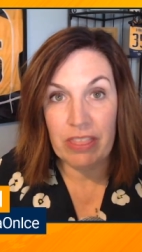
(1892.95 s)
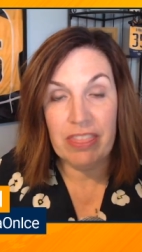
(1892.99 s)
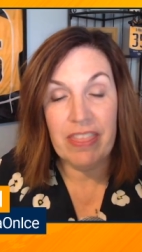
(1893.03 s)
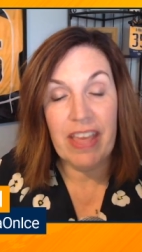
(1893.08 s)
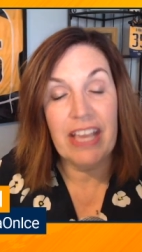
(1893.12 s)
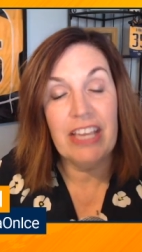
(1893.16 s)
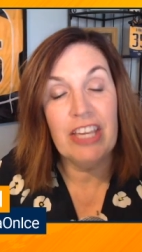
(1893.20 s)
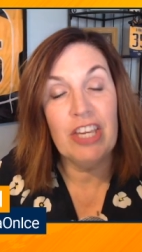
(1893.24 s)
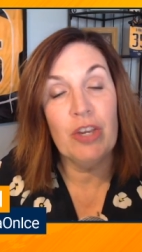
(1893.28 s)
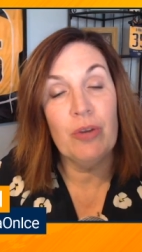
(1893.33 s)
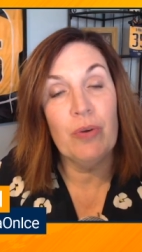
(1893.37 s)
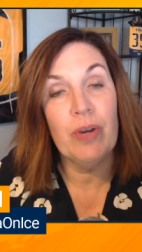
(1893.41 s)

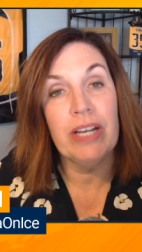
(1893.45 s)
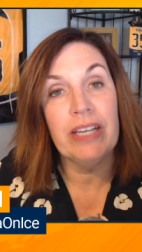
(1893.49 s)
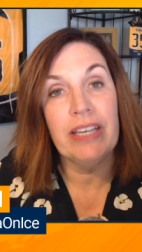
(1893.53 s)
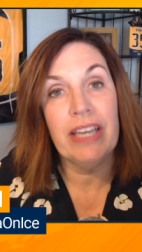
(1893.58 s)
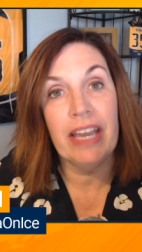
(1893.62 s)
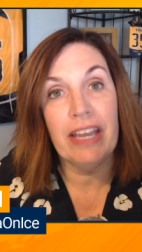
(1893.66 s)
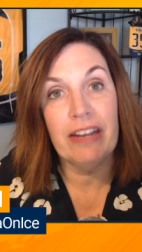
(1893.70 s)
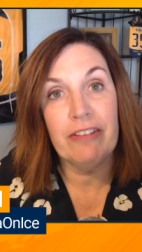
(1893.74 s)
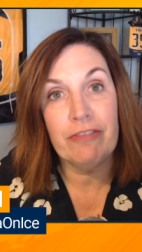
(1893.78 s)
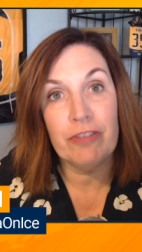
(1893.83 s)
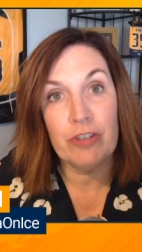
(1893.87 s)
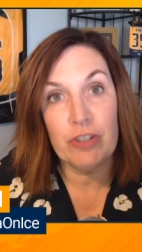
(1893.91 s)
Thank you
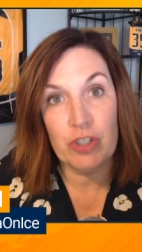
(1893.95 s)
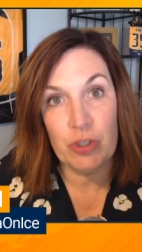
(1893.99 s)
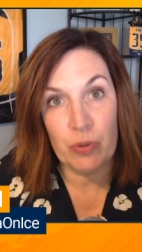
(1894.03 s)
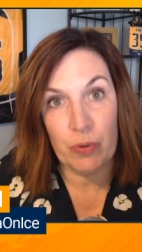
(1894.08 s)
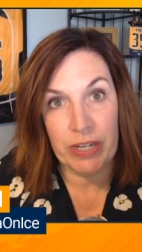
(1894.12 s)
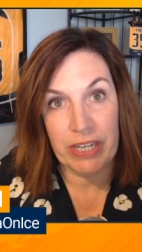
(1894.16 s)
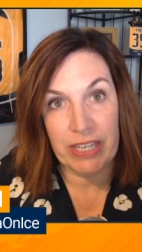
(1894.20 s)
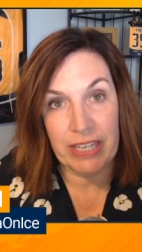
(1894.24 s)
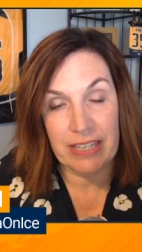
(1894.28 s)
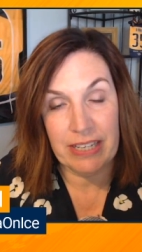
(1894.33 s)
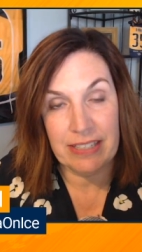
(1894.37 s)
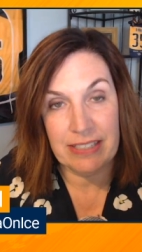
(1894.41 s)
again for
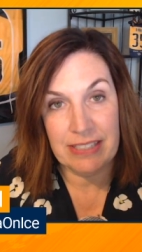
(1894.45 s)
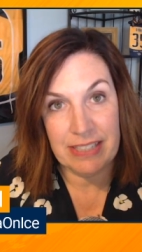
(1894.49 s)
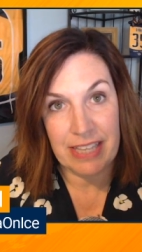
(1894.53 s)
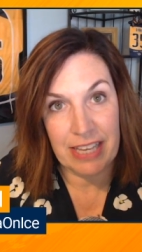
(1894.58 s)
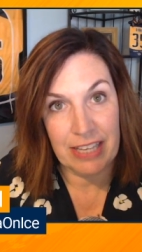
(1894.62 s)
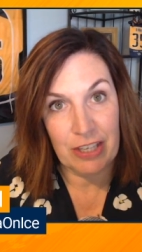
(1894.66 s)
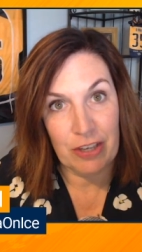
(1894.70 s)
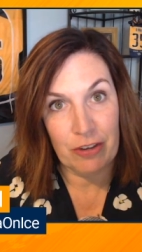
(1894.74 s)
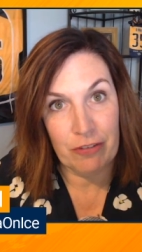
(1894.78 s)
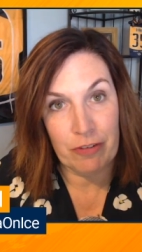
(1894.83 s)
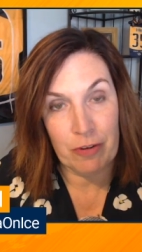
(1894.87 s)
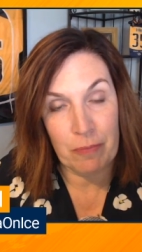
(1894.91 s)
joining us. Thank
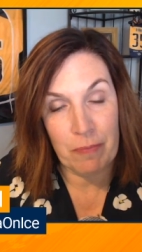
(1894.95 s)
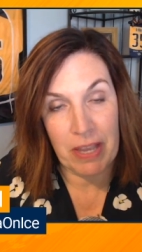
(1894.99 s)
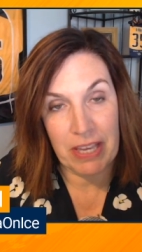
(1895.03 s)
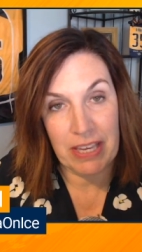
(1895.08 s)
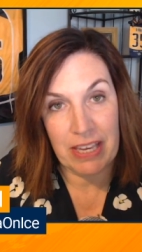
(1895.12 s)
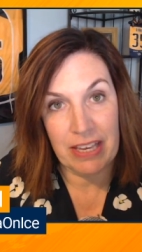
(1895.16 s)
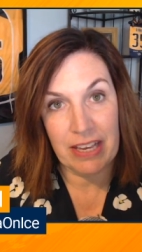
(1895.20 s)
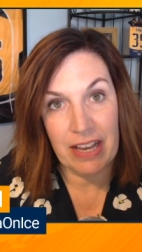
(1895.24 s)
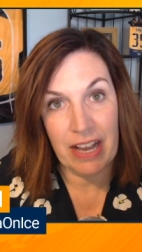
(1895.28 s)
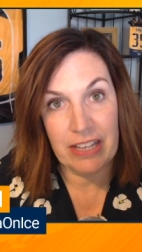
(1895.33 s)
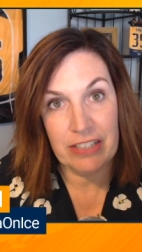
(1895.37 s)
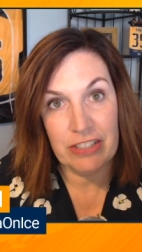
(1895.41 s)
you for
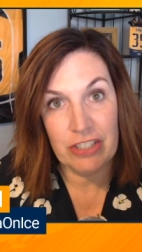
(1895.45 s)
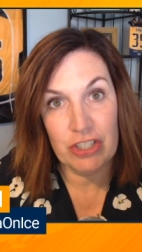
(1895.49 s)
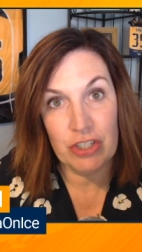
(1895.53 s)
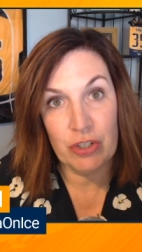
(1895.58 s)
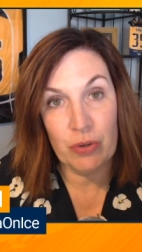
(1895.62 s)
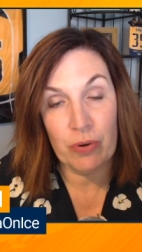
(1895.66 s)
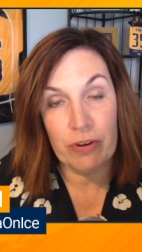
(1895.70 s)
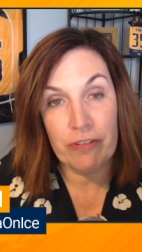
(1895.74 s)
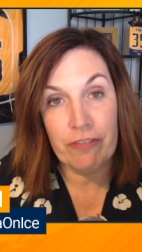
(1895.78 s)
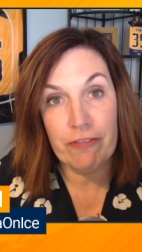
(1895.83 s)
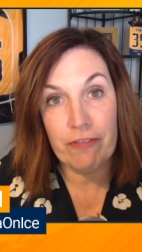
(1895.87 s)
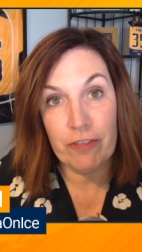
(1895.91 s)
making us your
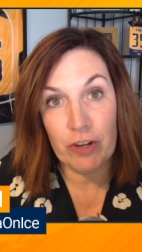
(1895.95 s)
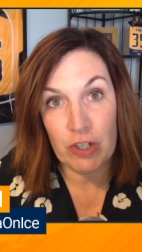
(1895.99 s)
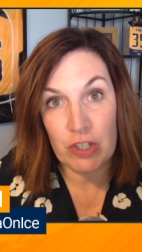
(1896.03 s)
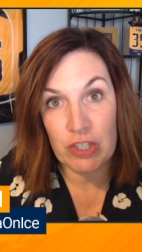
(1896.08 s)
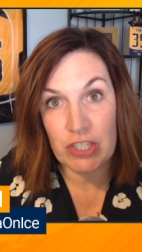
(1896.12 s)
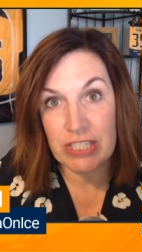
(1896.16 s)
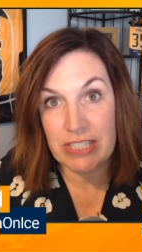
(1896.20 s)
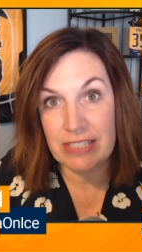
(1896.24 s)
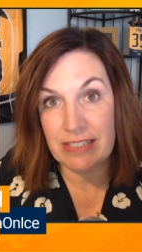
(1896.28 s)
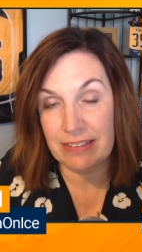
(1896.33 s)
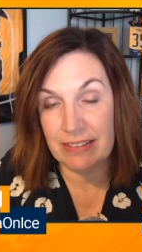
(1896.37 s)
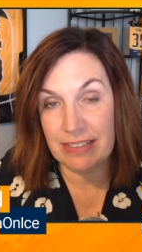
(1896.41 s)

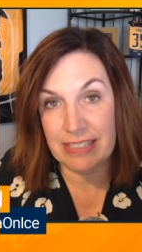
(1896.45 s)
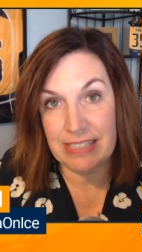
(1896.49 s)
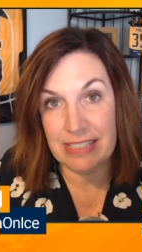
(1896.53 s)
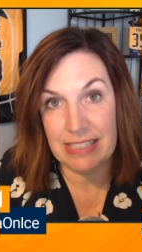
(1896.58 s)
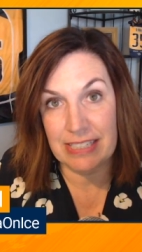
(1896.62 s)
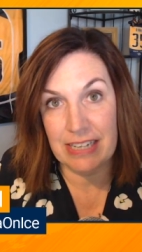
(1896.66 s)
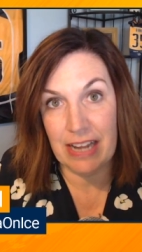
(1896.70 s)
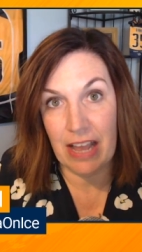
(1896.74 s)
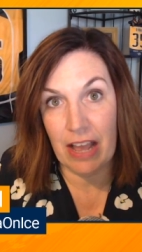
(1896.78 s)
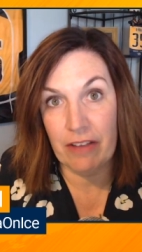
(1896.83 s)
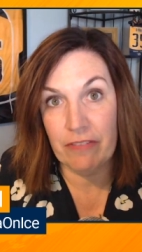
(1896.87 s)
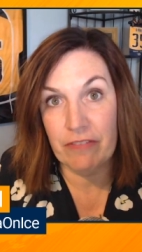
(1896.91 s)
first listen
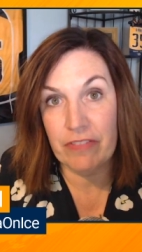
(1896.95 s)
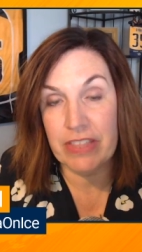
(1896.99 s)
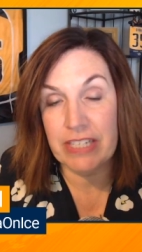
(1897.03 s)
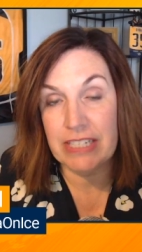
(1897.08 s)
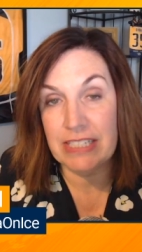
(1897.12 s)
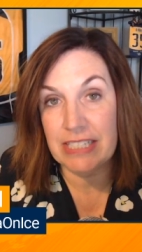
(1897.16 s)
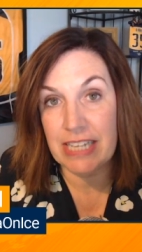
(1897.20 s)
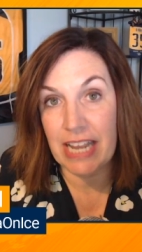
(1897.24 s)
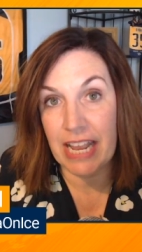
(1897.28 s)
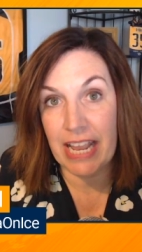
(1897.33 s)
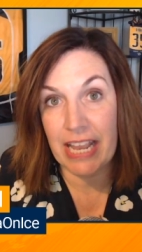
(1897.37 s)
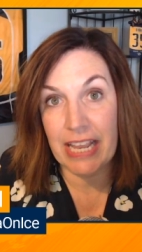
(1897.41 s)
of the
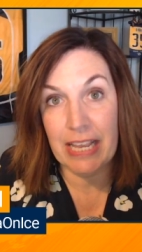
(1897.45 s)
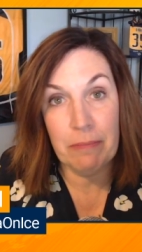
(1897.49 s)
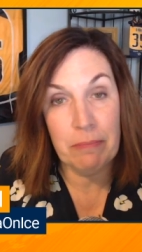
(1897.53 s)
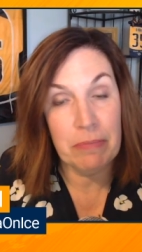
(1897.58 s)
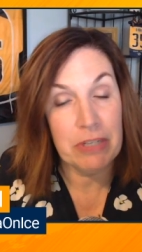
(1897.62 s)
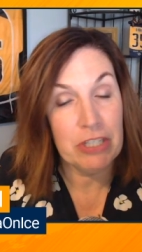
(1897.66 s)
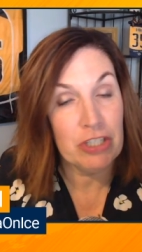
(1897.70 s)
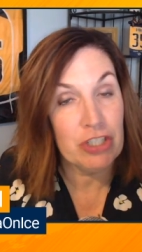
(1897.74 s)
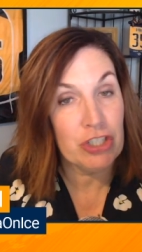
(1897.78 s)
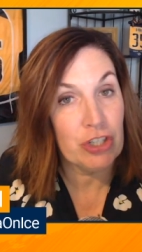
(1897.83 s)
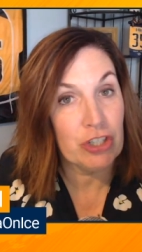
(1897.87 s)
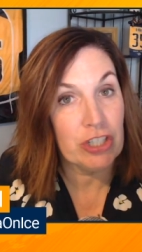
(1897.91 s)
day. Be
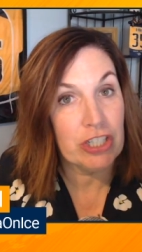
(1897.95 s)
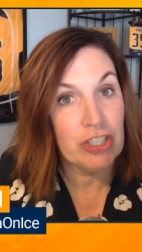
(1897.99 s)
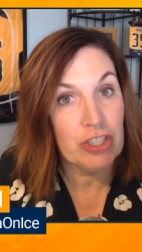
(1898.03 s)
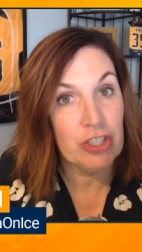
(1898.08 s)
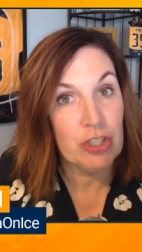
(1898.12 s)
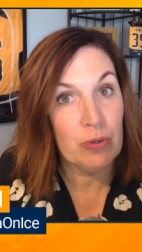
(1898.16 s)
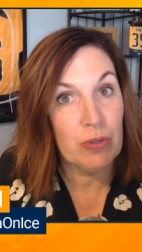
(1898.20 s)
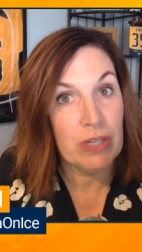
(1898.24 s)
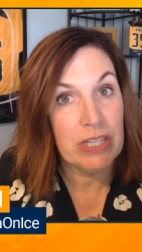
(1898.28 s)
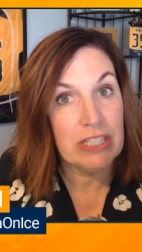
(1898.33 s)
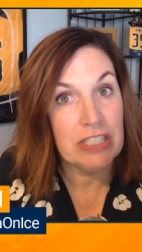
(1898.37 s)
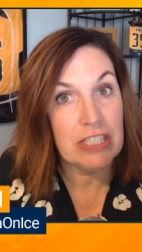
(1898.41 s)
sure to
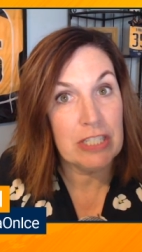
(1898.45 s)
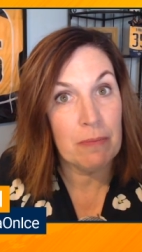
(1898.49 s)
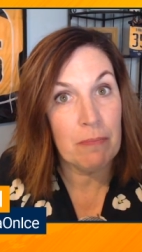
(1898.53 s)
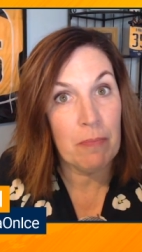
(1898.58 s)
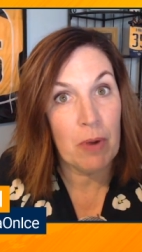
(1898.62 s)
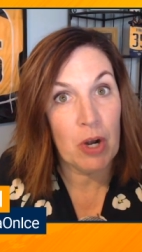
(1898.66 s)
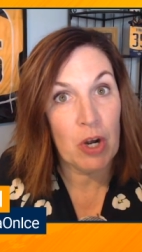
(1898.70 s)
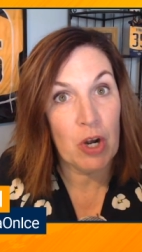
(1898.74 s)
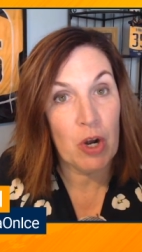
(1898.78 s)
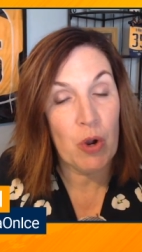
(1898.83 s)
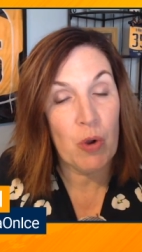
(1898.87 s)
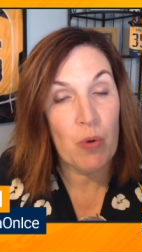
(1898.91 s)
tune in
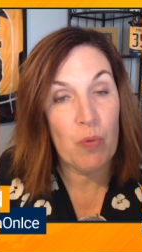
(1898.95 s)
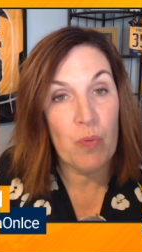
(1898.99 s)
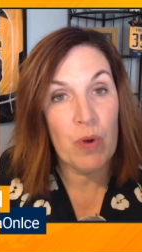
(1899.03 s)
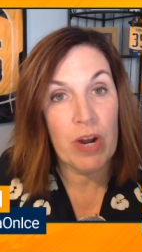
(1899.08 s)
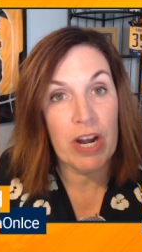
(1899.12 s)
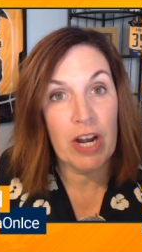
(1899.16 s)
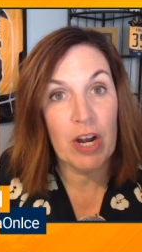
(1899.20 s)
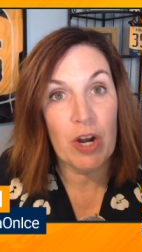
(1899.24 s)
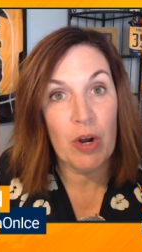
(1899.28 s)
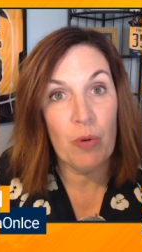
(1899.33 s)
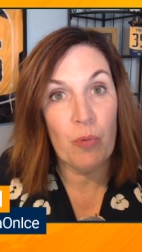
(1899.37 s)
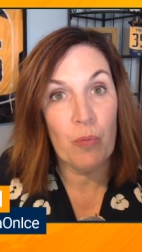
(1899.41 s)
tomorrow
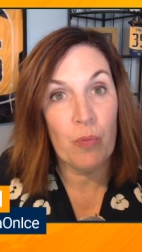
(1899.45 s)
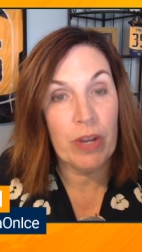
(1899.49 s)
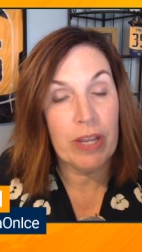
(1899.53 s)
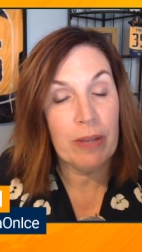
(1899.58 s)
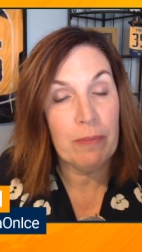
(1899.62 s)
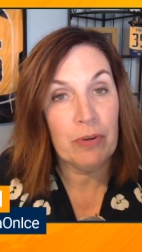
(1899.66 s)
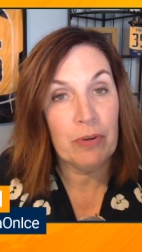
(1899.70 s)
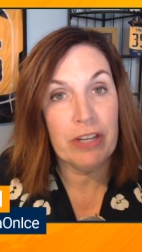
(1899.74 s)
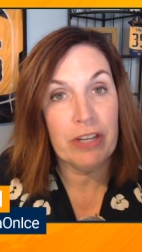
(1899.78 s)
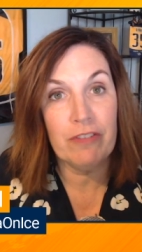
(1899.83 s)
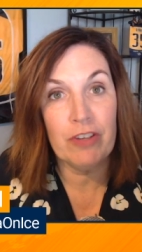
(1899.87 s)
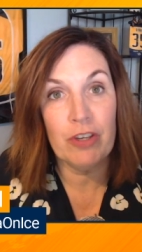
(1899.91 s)
where we
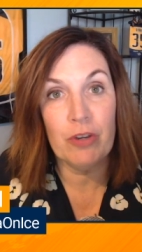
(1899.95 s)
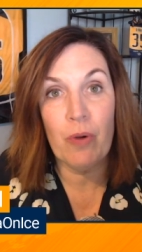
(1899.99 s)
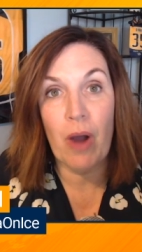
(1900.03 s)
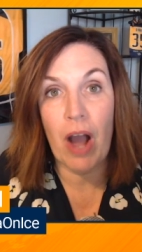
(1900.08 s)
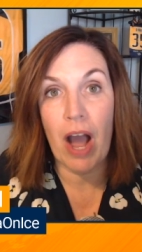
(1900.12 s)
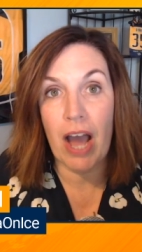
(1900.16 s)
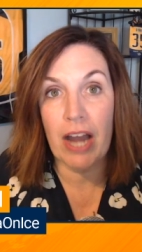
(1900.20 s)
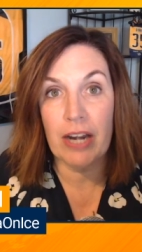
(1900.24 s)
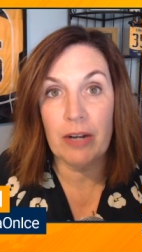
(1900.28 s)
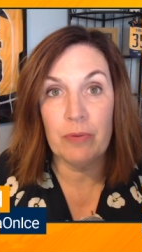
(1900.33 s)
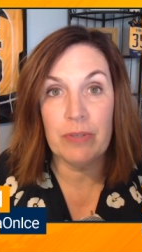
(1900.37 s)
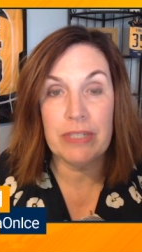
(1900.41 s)
preview
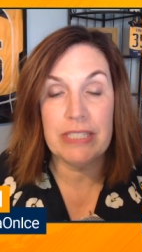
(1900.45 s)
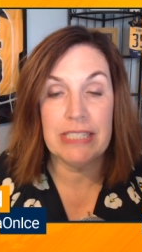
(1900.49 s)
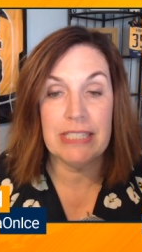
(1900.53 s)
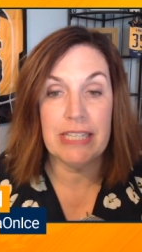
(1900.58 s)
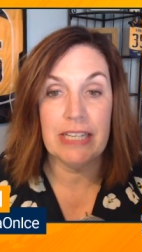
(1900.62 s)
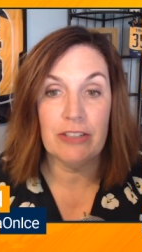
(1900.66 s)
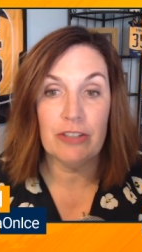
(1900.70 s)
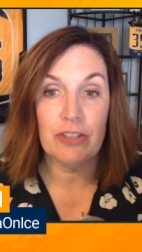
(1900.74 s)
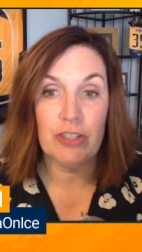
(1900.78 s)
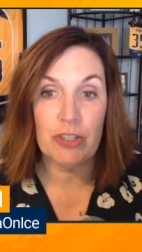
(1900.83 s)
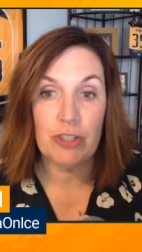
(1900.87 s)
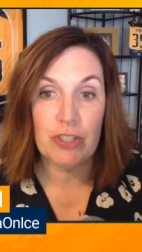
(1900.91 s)
Ottawa
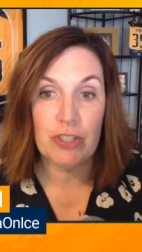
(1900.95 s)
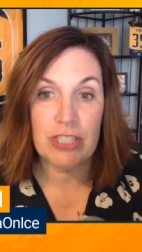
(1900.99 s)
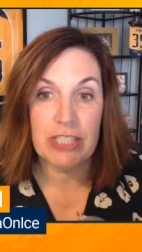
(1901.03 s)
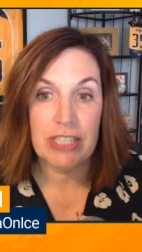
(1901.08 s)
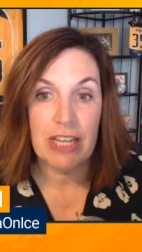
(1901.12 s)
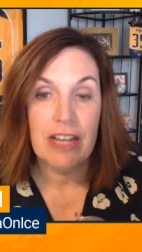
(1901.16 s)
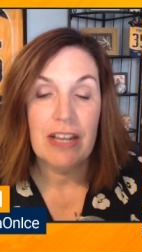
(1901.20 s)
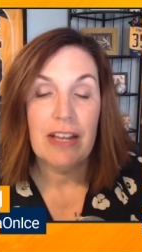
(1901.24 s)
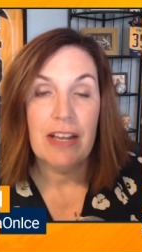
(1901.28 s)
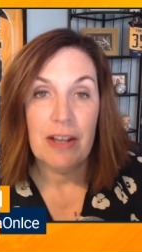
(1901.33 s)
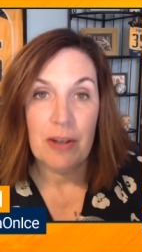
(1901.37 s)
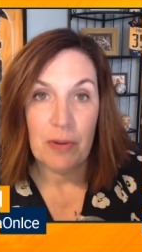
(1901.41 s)
Senators.
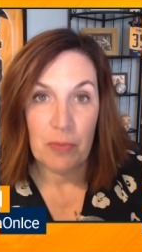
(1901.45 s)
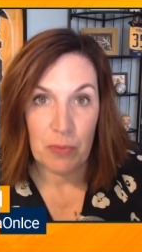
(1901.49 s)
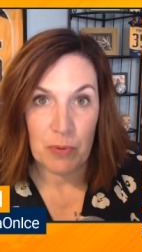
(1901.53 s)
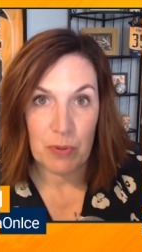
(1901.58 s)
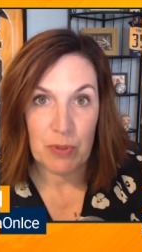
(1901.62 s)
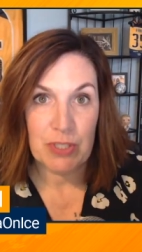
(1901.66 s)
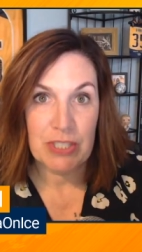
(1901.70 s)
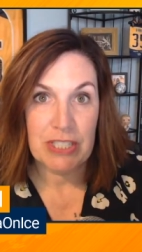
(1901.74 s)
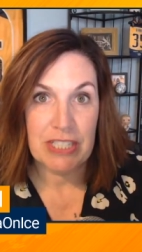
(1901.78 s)
We'll see